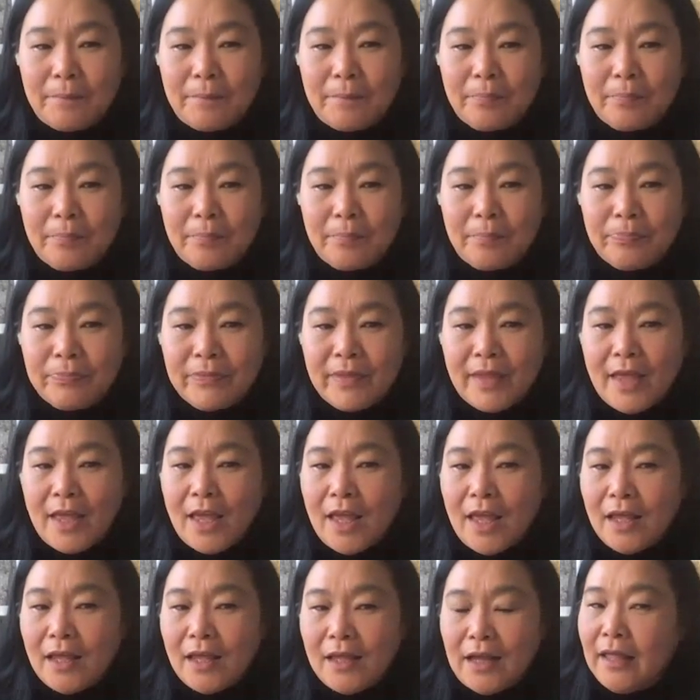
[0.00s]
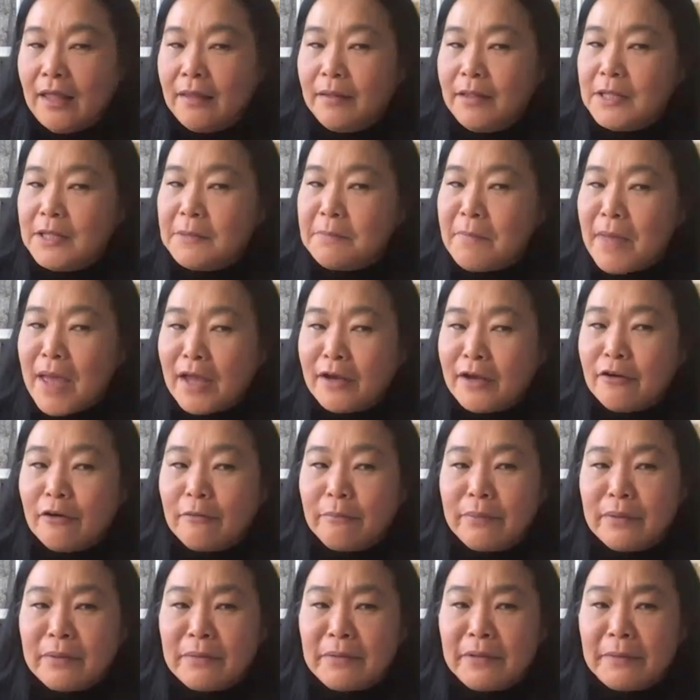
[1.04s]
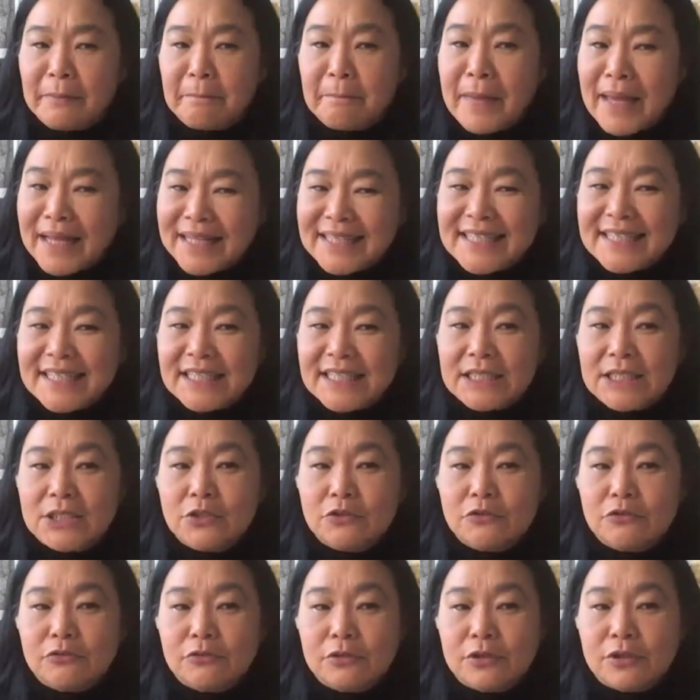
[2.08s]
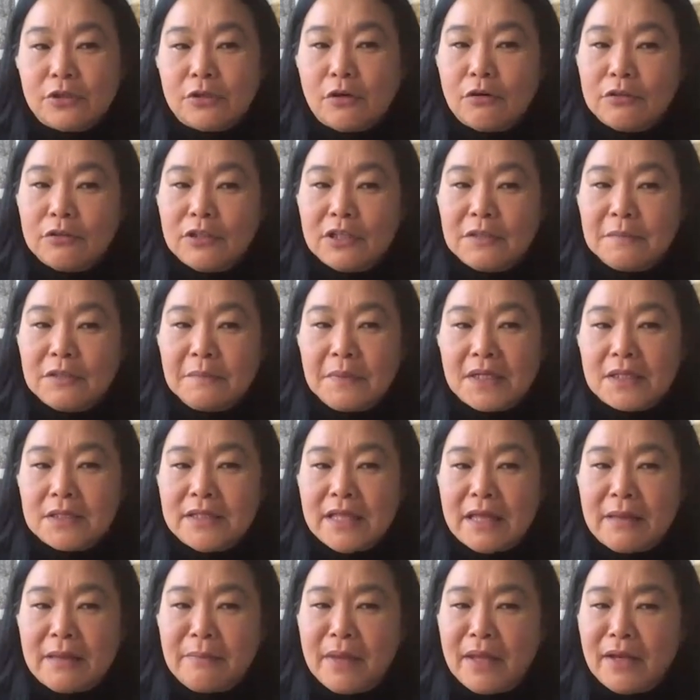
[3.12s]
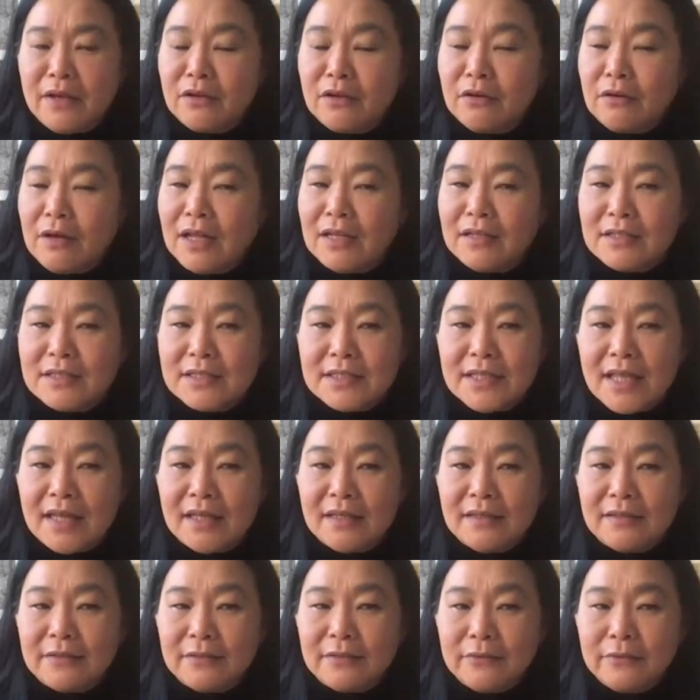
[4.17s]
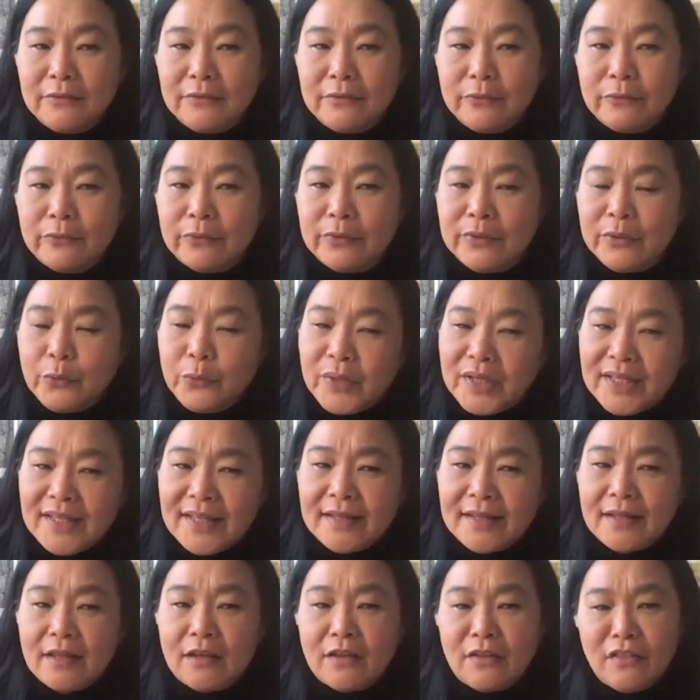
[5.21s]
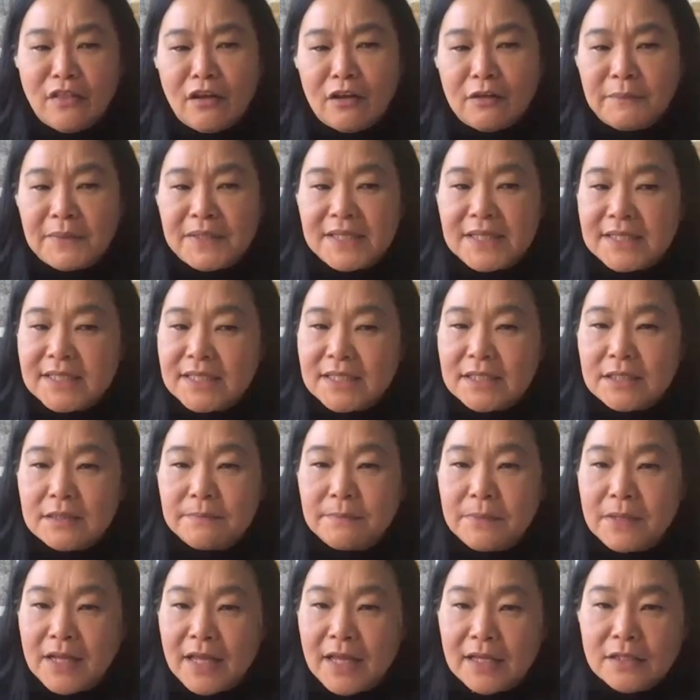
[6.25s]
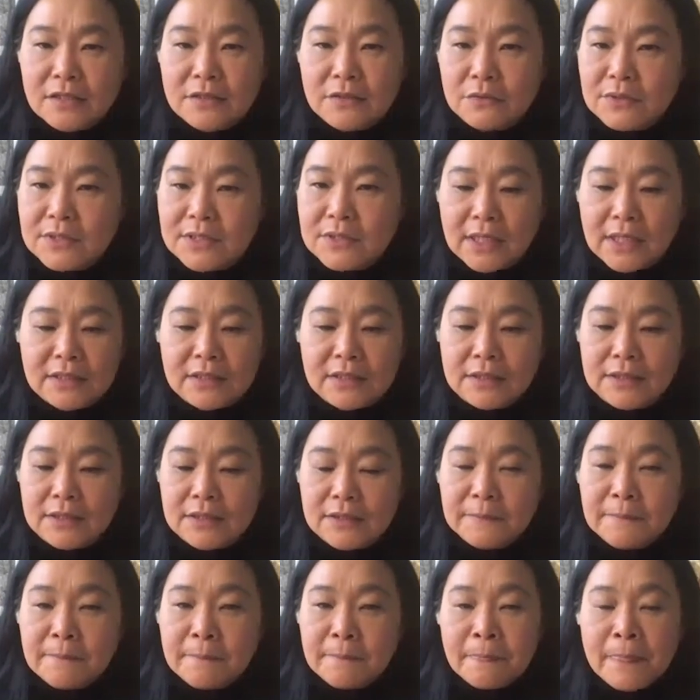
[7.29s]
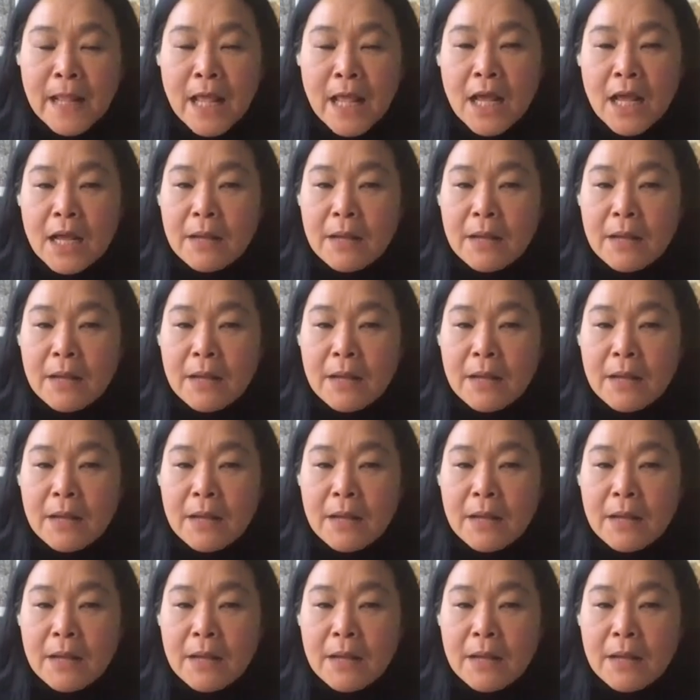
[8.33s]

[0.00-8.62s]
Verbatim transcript: um, I, it may not be matter to the audience because they may not understand with it or not because it's playing so subtly,